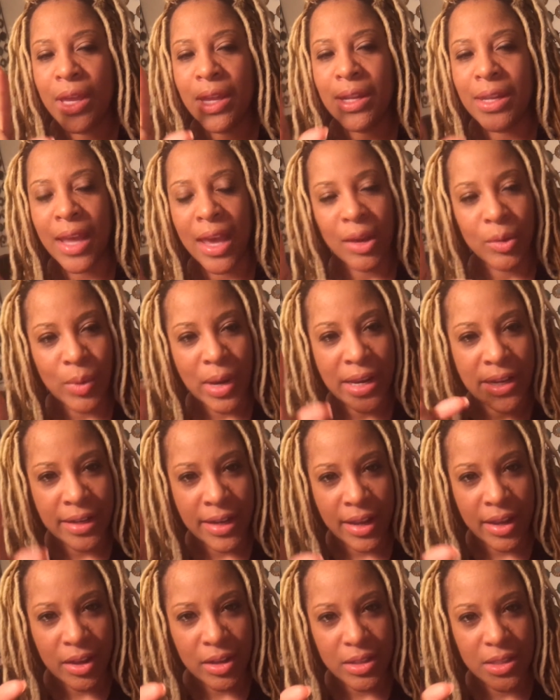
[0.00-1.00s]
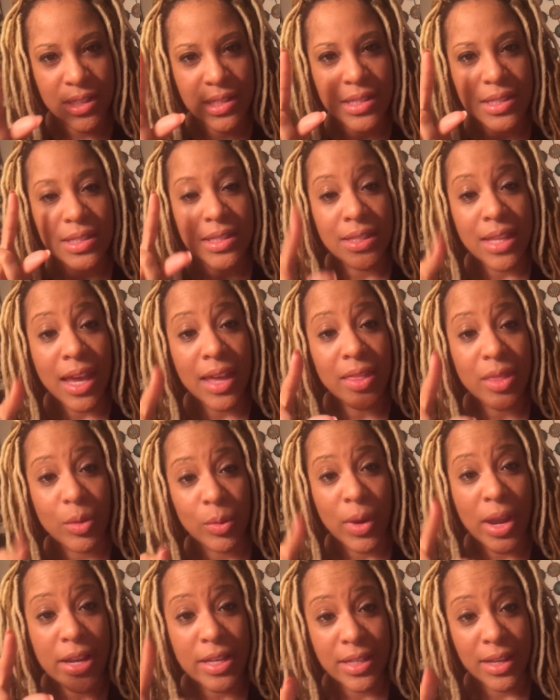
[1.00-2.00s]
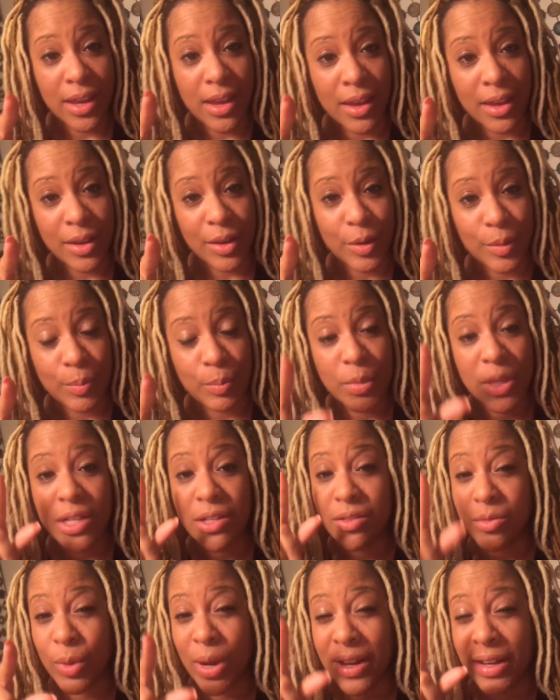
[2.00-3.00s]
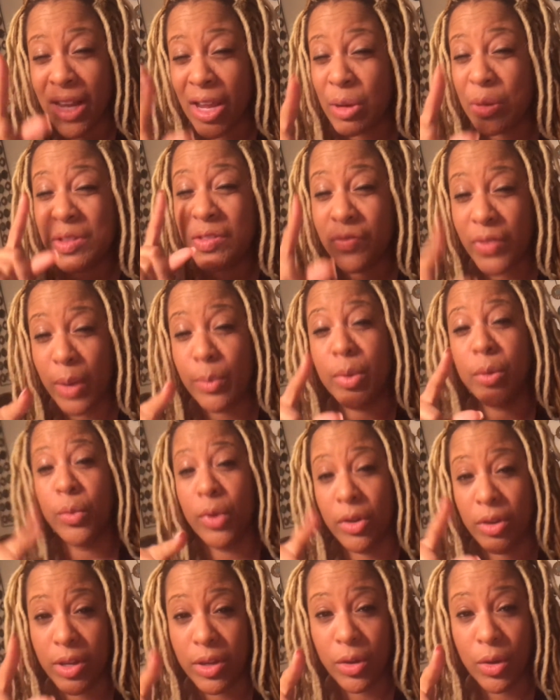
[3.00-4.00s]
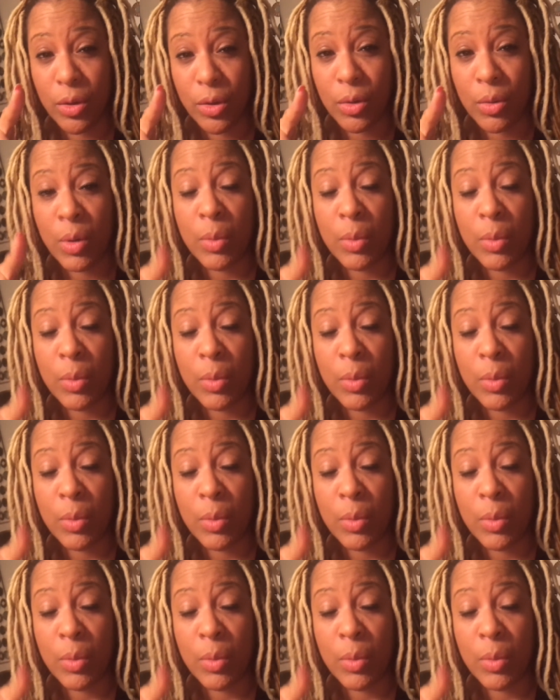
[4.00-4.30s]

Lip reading: Not right now. This is not the right time. Because right now it's February cold.